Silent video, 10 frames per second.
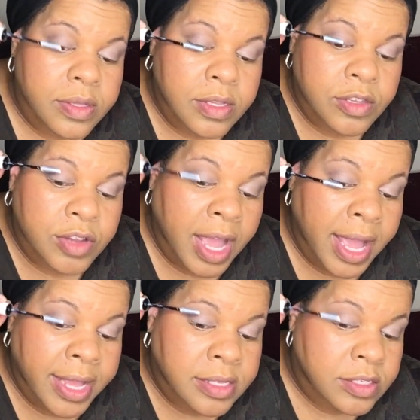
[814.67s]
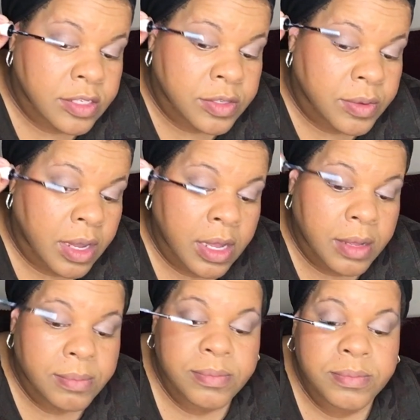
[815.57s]
to try to,
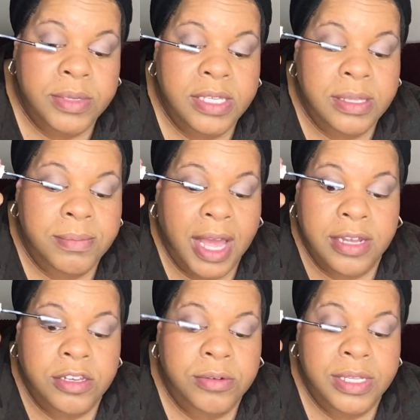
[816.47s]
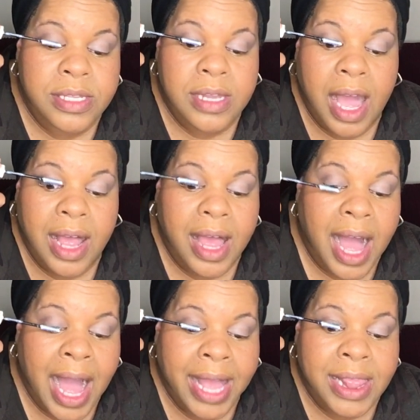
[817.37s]
because I'm not doing
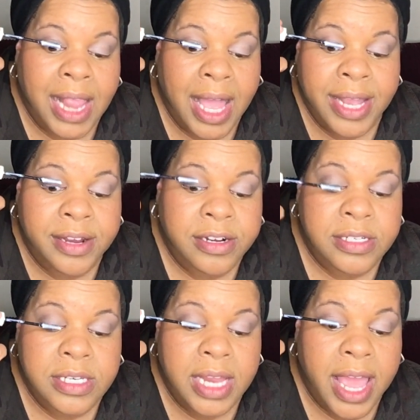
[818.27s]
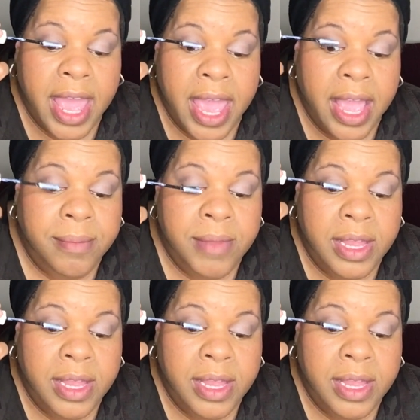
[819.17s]
eyeliner today. I